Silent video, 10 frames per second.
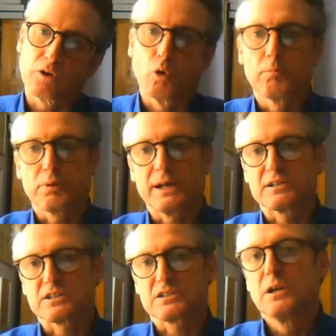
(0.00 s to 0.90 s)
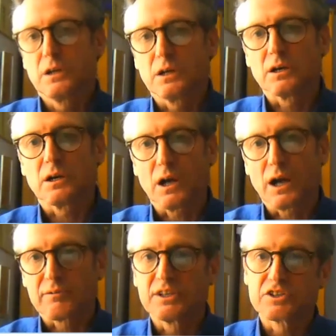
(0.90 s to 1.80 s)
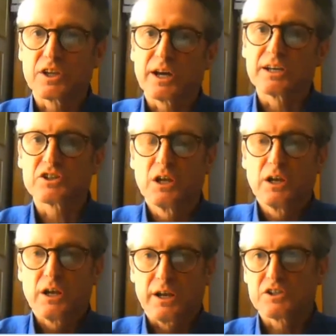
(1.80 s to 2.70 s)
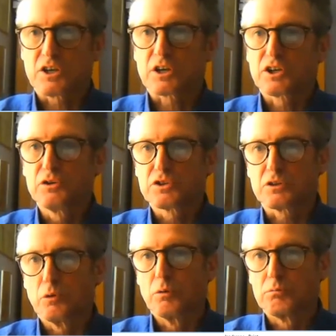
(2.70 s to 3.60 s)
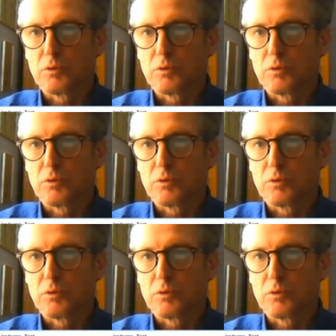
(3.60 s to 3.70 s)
all plants have these days is a cuticle,